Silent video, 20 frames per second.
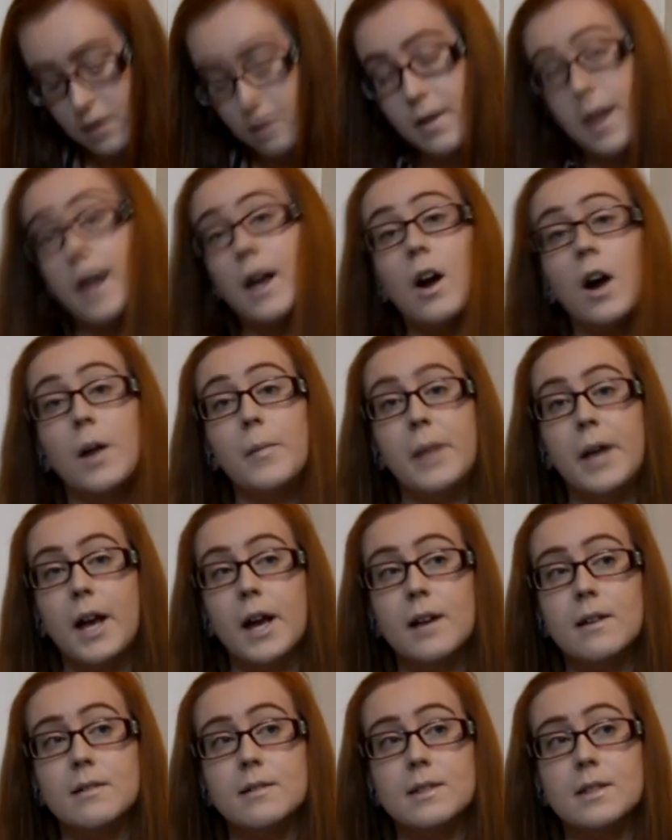Thank God,
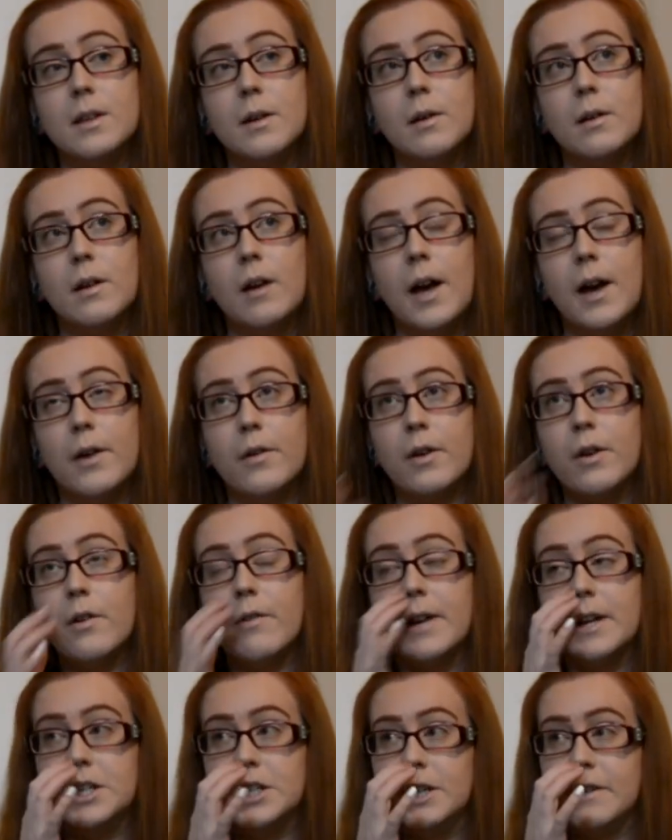because I ordered a
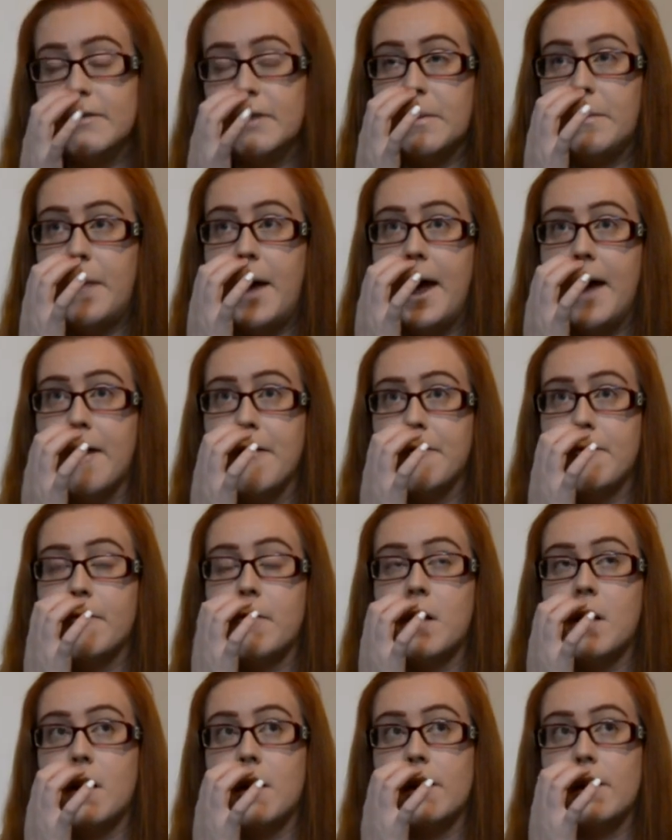rain sheet for Bev
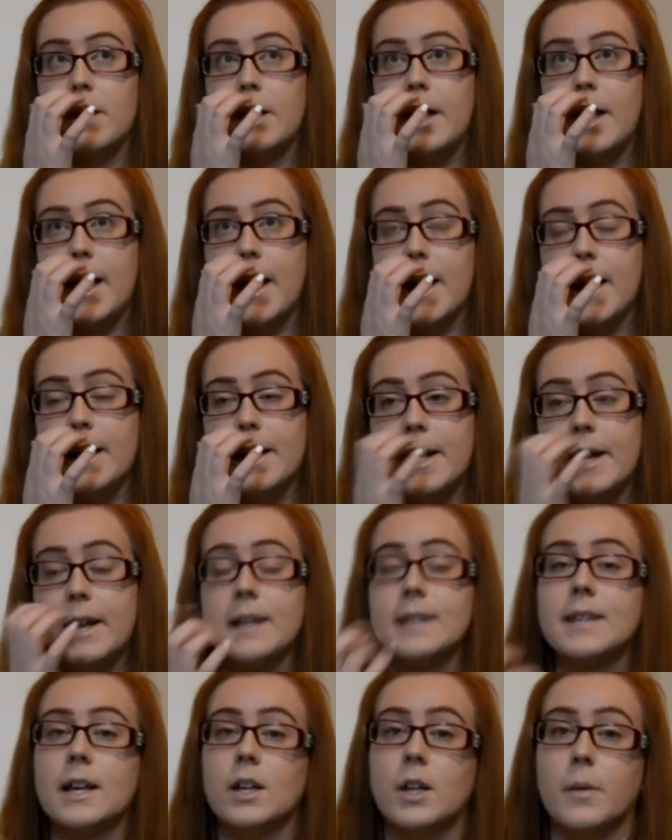and it
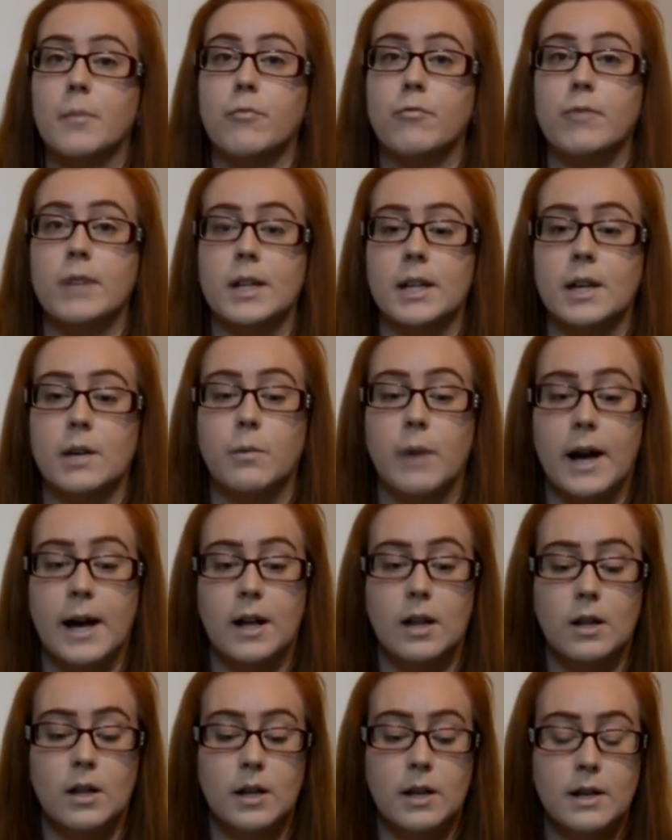has held up really
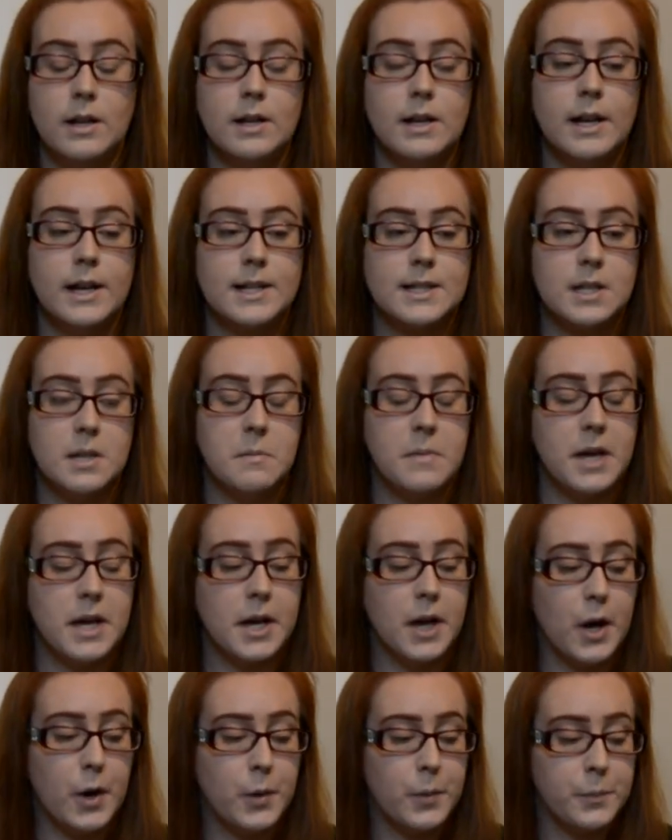well. It's an
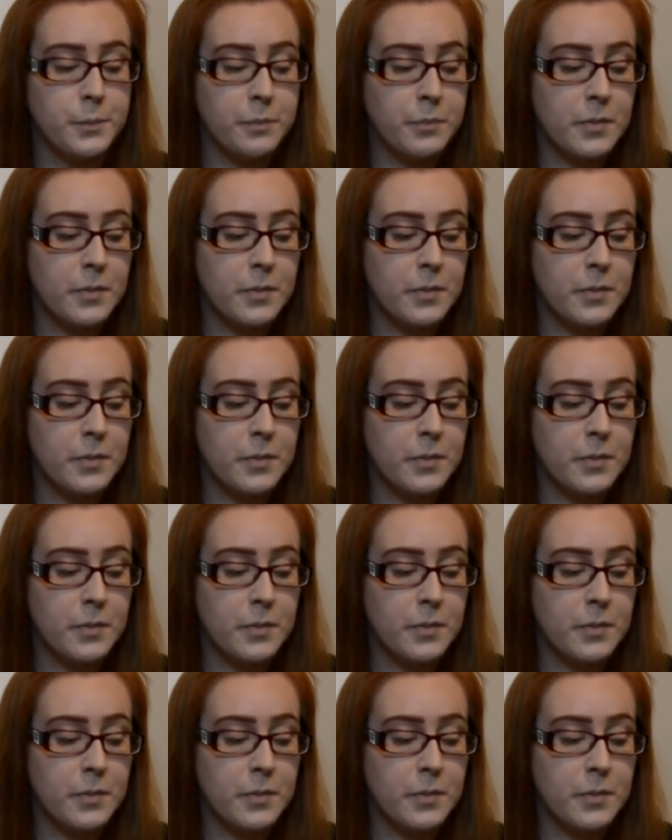Amigo.